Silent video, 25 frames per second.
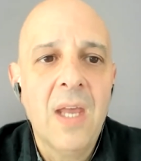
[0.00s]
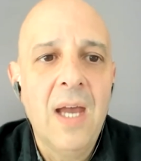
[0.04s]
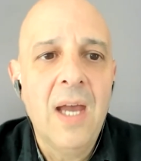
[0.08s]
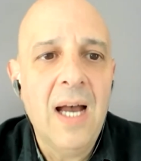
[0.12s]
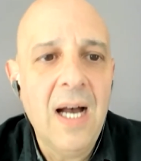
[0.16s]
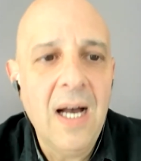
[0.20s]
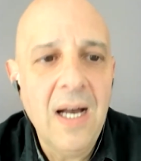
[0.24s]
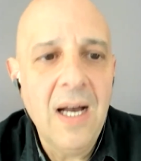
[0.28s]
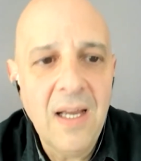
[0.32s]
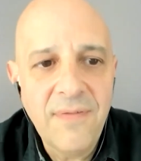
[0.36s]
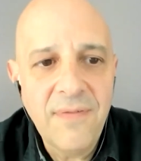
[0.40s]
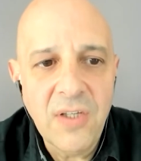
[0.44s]

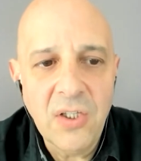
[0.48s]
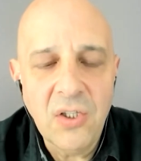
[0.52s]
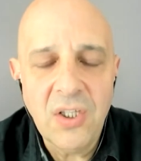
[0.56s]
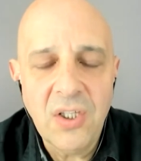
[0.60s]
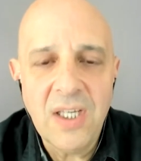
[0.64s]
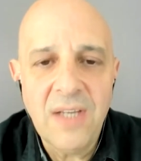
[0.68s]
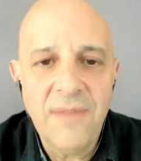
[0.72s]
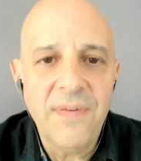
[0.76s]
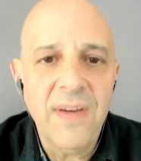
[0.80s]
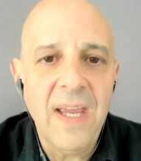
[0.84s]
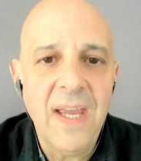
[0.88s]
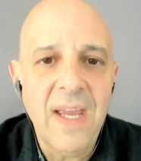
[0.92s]
If you're
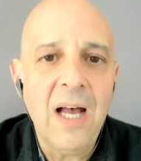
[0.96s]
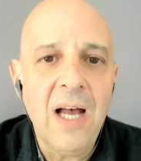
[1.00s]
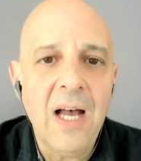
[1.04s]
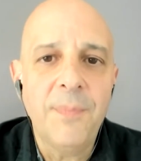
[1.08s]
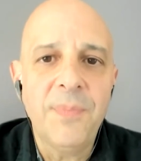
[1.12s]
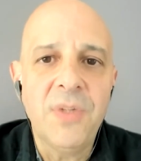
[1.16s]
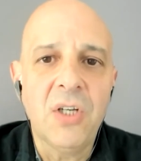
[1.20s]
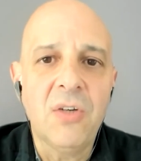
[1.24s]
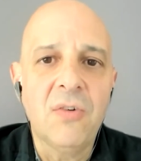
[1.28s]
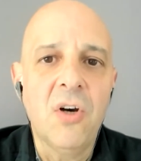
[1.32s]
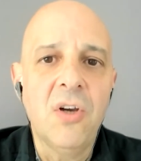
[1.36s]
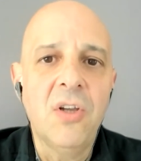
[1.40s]
looking for help
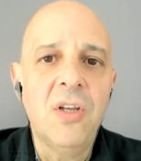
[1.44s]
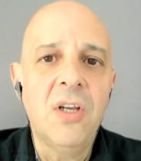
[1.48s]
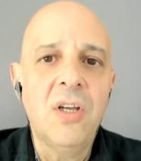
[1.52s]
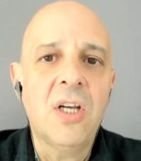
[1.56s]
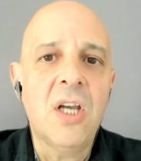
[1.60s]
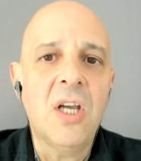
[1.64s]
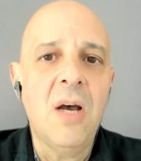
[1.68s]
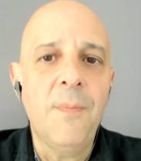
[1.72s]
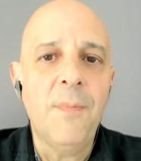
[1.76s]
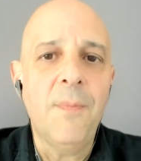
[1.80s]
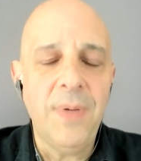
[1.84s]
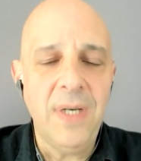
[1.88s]
to grow your
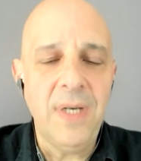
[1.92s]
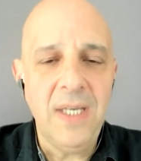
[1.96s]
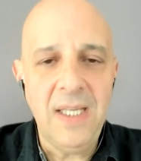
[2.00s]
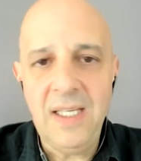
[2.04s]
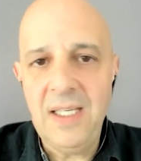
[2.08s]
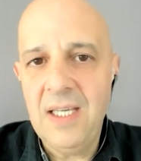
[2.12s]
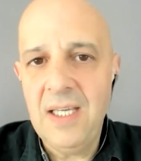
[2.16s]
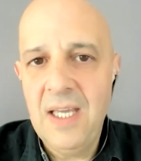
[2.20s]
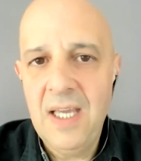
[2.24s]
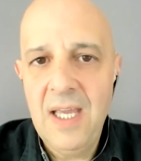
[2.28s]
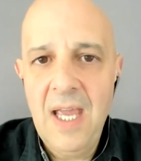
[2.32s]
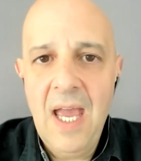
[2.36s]

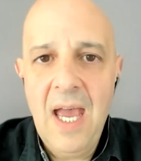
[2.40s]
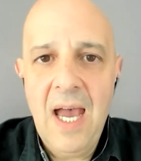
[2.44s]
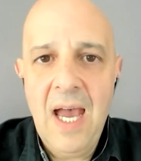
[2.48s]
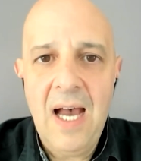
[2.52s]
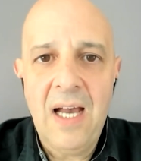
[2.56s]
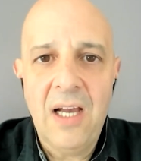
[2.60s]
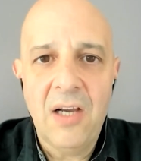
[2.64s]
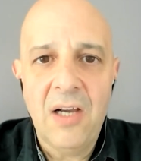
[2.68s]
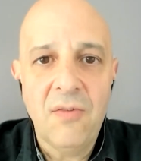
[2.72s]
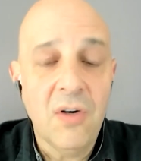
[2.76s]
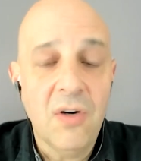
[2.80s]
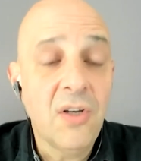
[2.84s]
company,
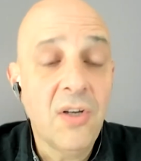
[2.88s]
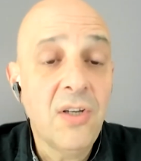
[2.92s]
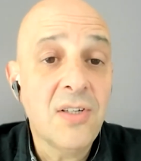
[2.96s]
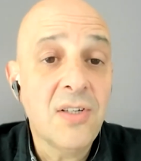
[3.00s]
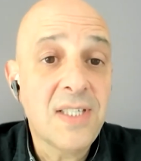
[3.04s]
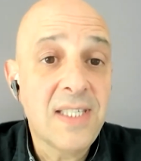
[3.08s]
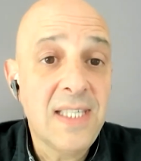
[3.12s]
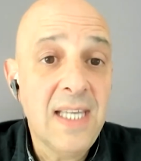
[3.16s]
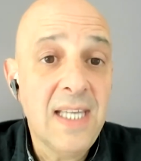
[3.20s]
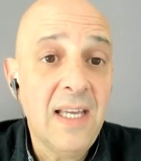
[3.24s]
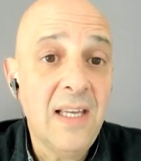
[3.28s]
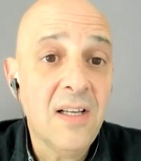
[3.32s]
grow your
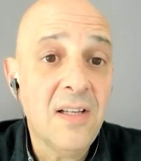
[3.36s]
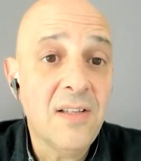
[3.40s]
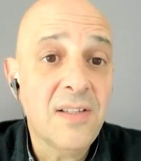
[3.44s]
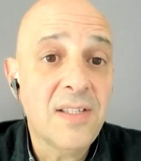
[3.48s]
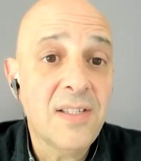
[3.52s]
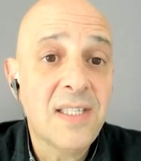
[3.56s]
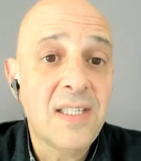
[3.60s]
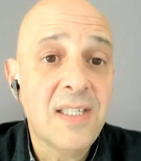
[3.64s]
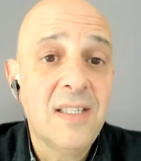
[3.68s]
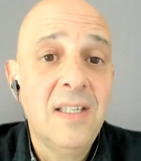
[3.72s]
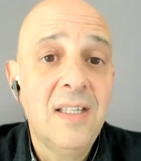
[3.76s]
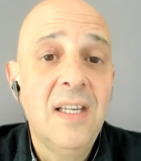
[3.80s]

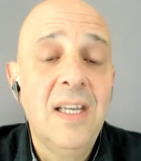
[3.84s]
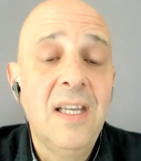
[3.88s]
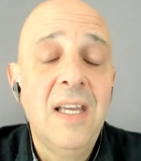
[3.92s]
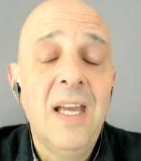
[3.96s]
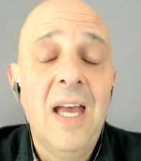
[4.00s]
sales,